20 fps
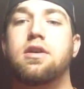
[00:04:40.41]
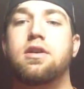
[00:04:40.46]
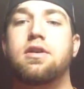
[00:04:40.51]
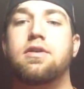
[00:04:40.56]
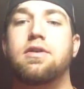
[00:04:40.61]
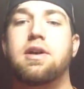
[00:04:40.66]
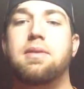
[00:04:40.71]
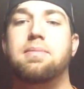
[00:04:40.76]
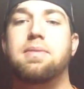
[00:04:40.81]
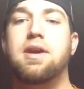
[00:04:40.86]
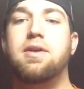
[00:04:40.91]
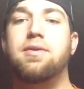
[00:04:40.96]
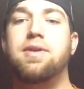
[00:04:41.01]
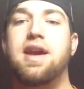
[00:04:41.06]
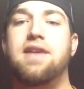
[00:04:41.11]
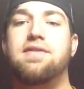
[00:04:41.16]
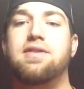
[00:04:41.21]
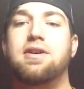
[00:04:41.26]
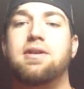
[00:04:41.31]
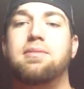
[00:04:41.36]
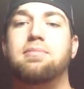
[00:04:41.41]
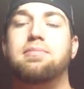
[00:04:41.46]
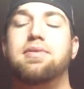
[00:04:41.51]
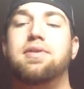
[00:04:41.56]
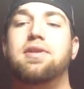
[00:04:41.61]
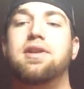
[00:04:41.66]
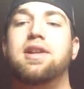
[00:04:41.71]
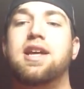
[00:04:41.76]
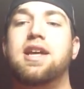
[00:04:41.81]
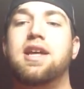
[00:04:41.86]
Going up here, we have a
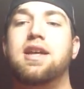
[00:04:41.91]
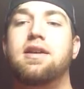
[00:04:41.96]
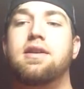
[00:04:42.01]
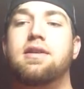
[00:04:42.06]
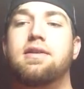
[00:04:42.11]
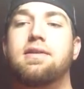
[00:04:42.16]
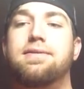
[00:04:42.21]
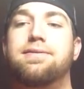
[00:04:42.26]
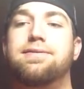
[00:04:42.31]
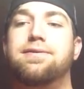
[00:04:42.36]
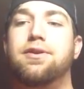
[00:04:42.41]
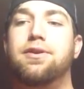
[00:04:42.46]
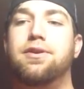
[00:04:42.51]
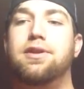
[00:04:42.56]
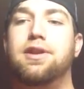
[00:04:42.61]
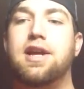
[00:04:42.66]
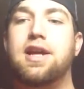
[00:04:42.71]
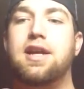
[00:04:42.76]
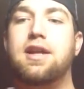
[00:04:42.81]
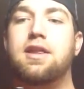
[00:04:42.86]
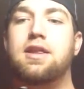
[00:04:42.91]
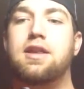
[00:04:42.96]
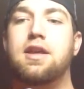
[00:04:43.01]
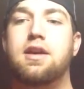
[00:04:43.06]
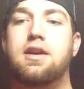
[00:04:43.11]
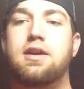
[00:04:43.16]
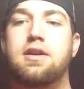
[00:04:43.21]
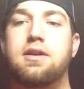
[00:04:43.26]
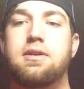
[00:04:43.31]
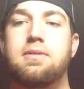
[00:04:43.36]
complete full-length
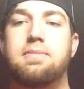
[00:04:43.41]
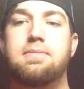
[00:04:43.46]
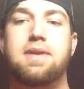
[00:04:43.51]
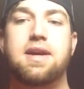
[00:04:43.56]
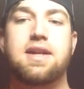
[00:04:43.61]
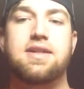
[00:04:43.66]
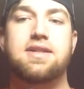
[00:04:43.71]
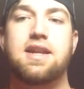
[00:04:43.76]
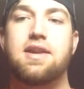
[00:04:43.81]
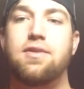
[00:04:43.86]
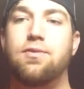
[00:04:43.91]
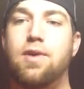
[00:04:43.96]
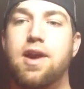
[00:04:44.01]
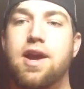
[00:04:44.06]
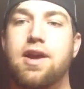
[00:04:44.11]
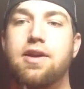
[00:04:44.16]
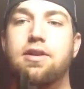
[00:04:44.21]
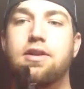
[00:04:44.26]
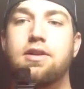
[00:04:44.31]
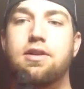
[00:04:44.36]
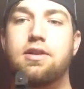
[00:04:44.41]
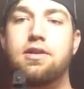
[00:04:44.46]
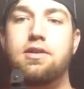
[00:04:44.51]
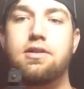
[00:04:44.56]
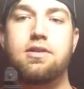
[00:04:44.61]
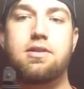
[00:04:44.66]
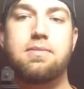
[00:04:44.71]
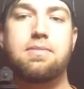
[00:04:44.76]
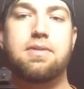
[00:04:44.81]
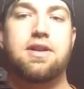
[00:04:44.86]
Picatinny rail
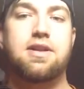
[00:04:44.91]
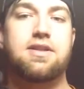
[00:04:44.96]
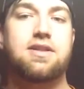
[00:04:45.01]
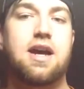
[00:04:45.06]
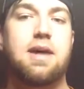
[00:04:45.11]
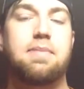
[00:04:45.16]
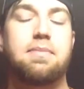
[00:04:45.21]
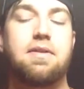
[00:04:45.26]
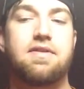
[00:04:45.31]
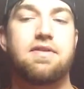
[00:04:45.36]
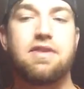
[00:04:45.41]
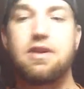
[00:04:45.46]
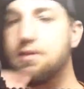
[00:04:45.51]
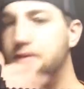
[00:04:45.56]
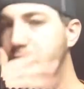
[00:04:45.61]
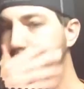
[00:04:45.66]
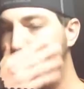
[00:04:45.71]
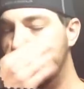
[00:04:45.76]
up on the top of it.